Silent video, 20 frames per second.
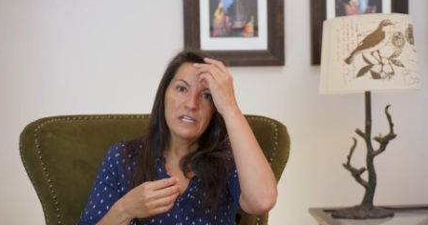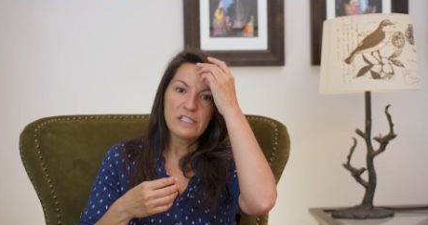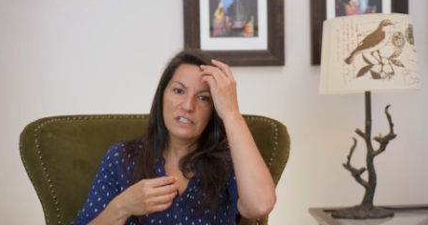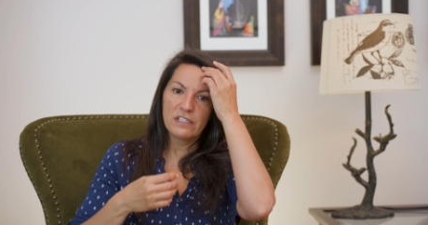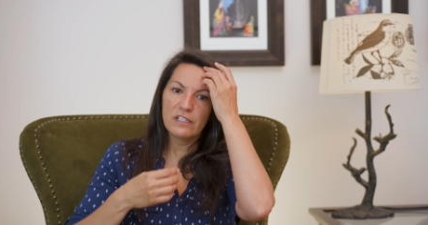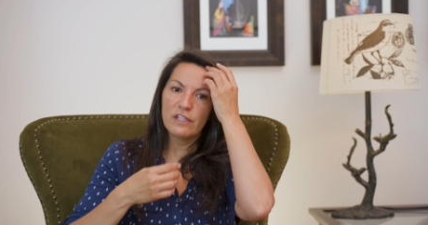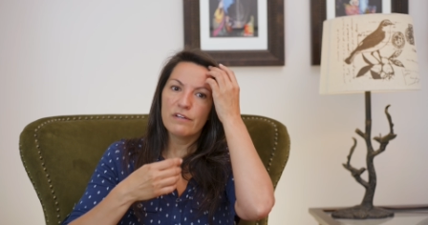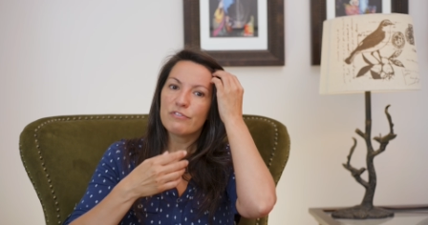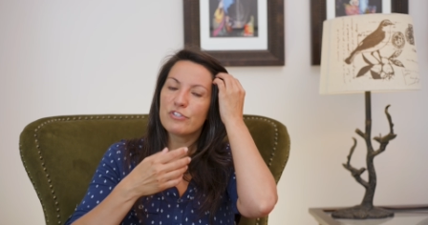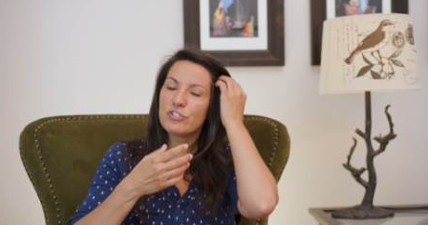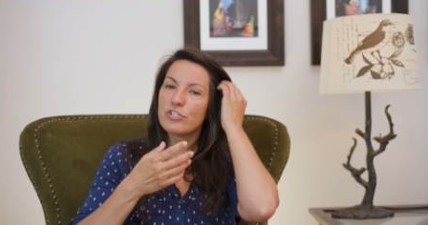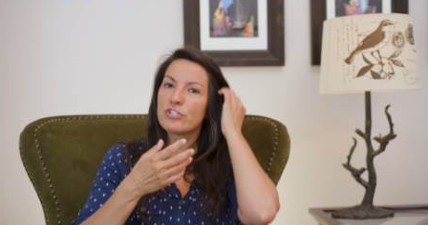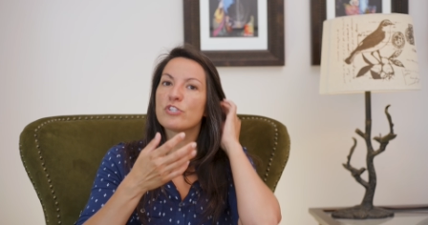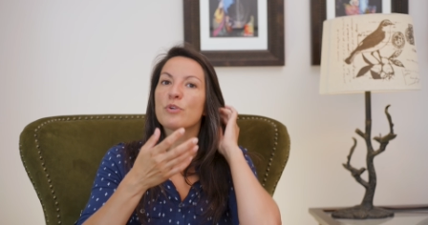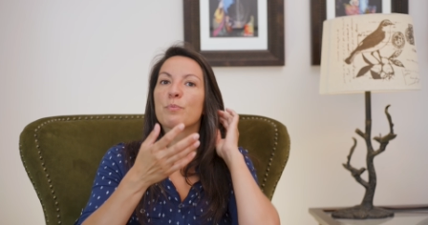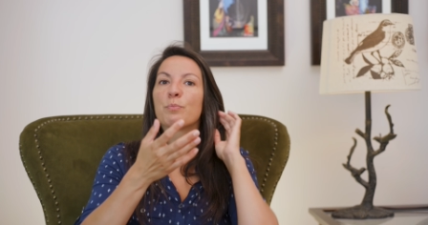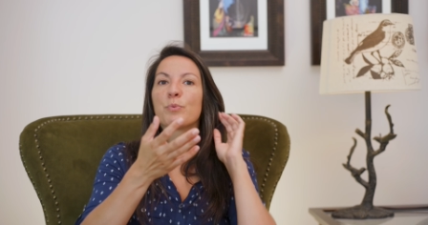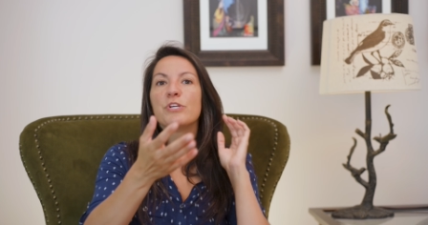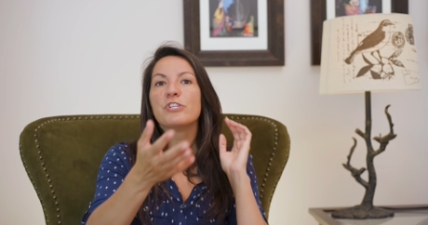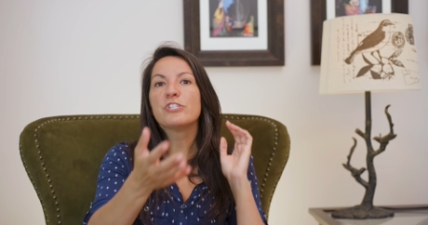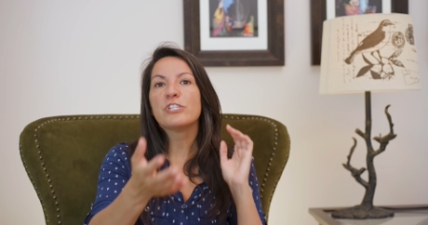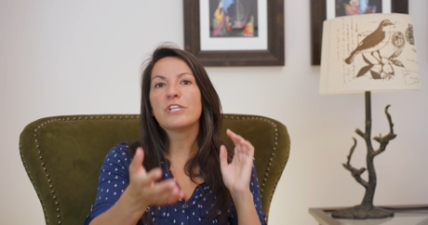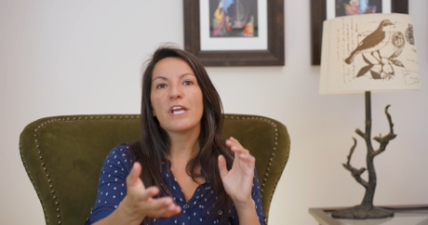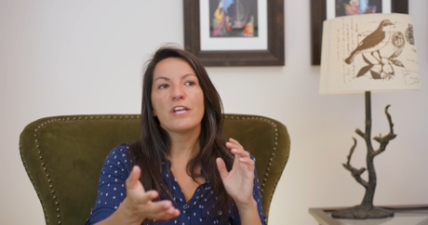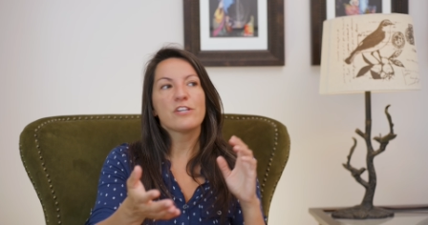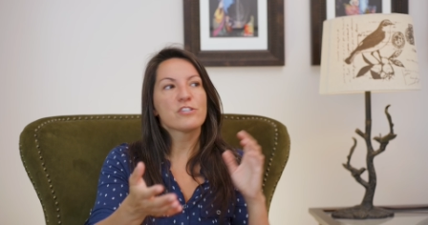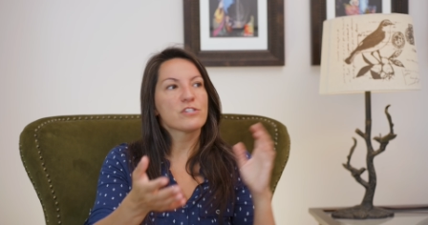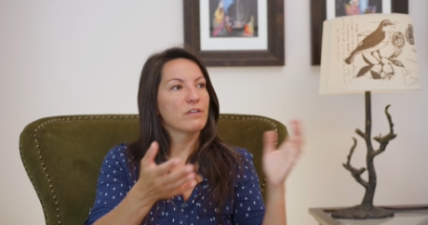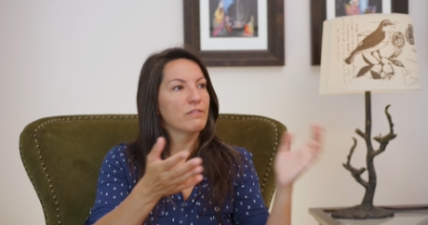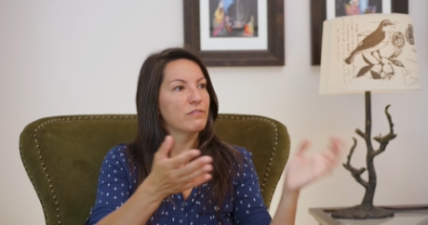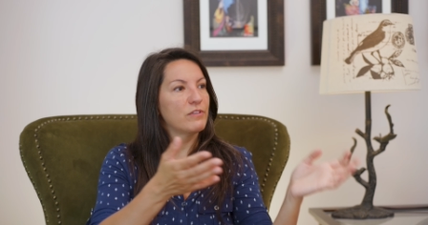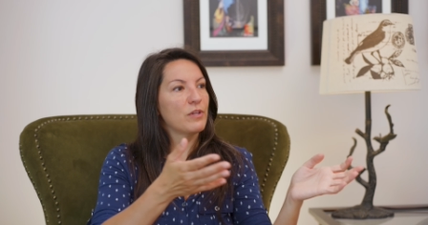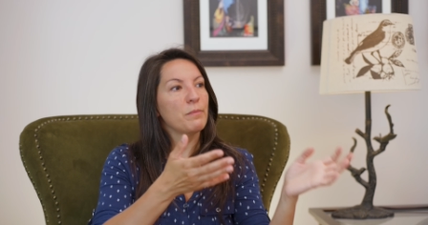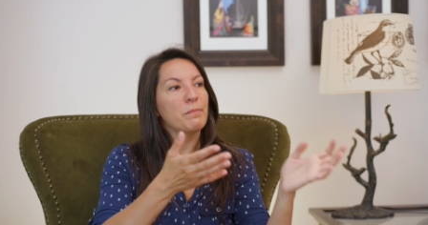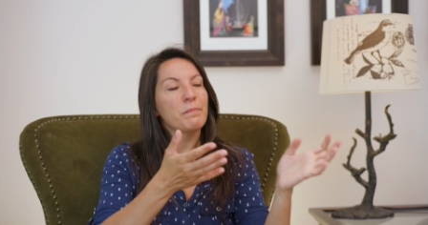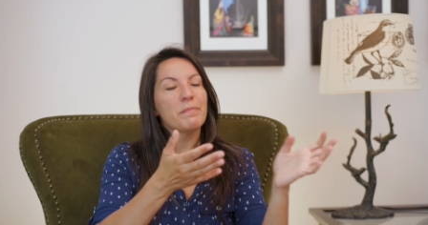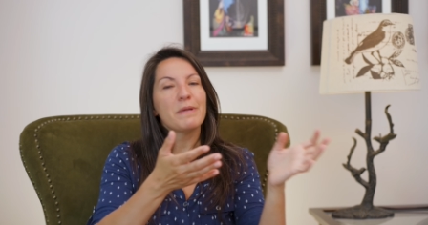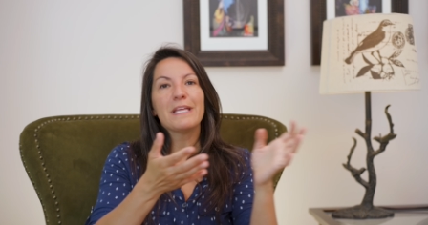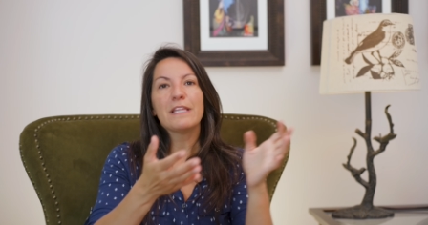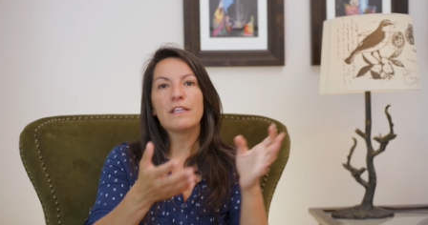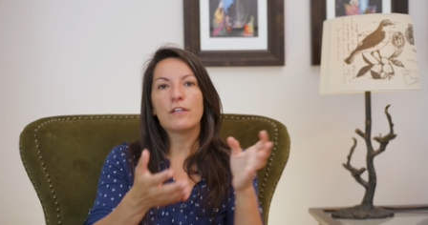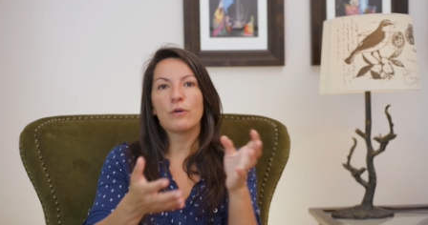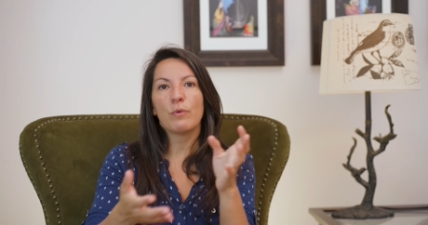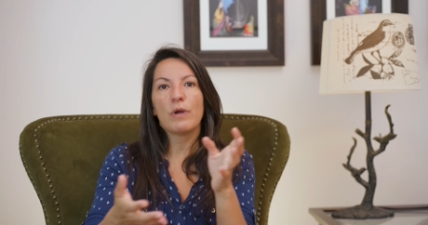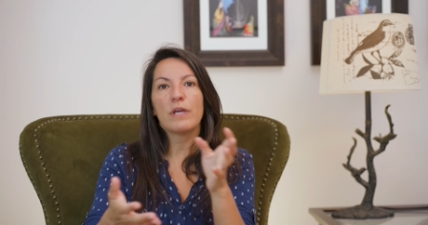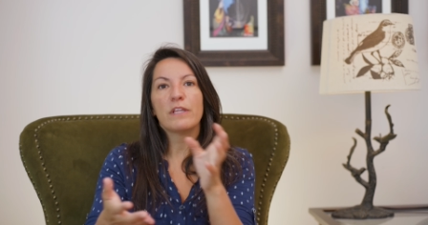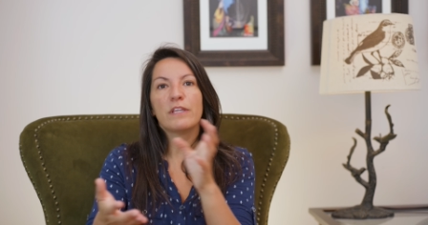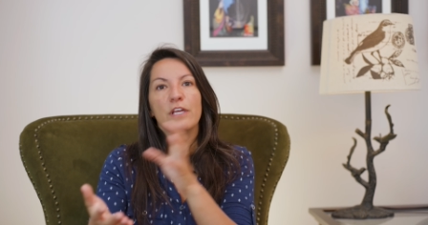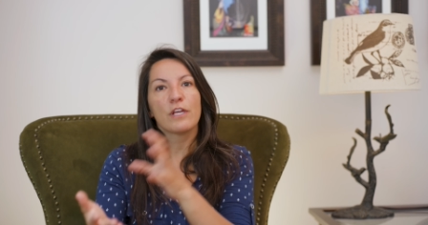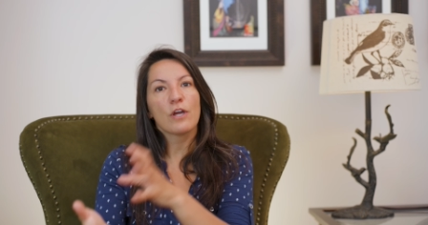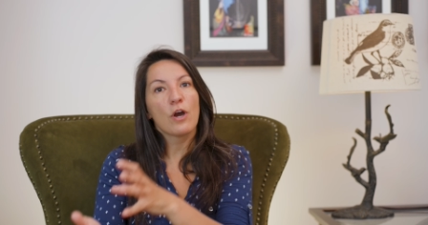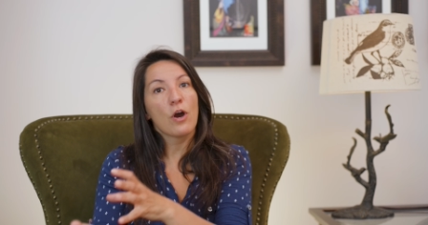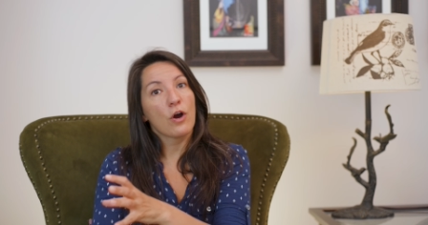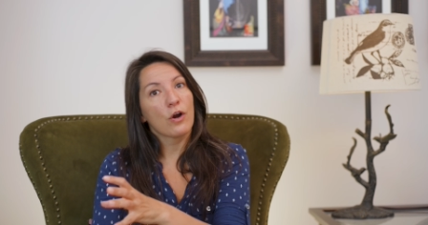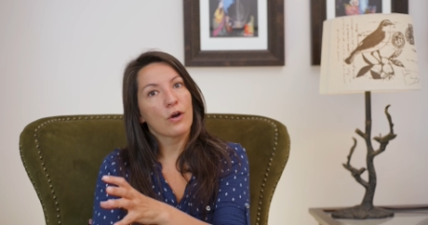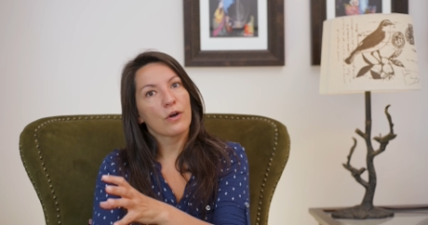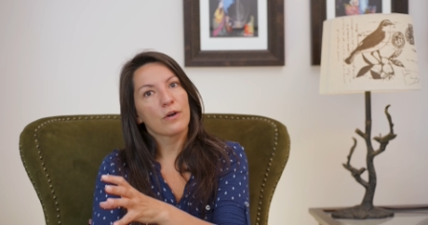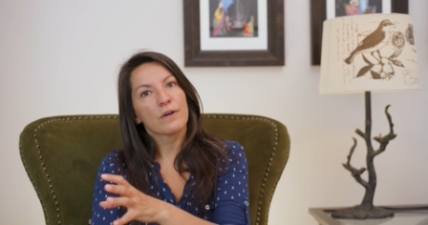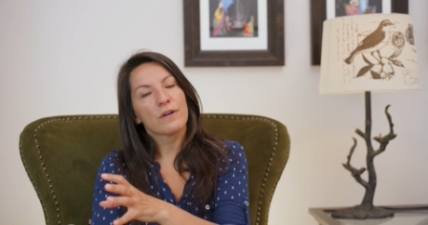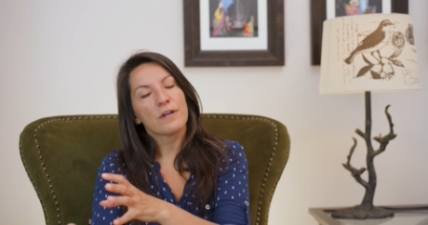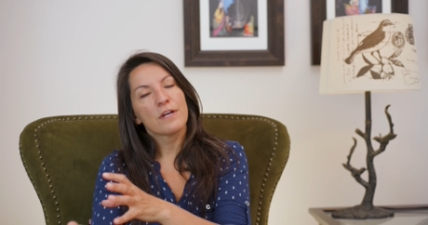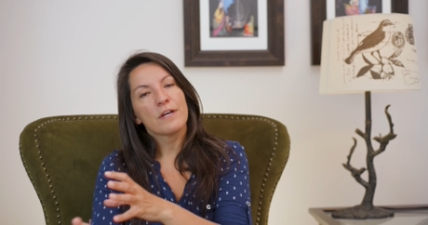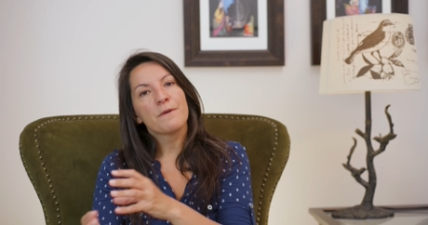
The love is just appreciation of them being the way they are,